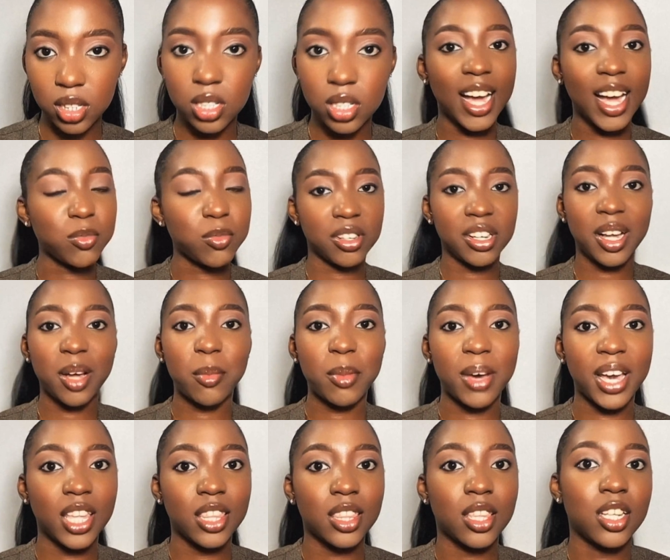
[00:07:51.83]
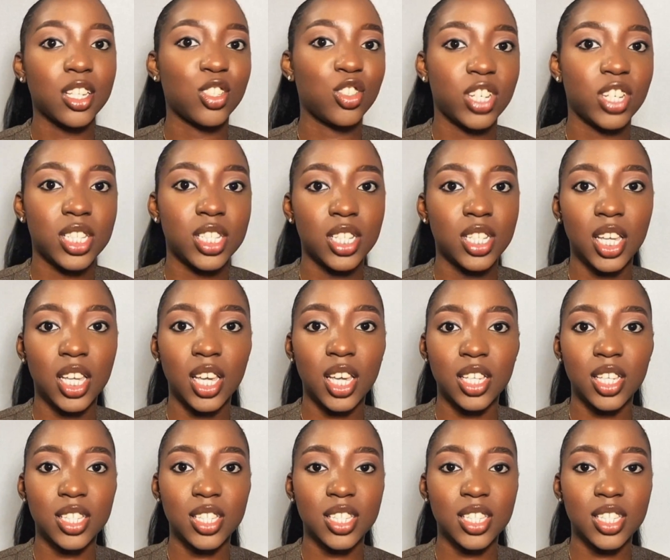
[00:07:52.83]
I'm no longer buying things just in case.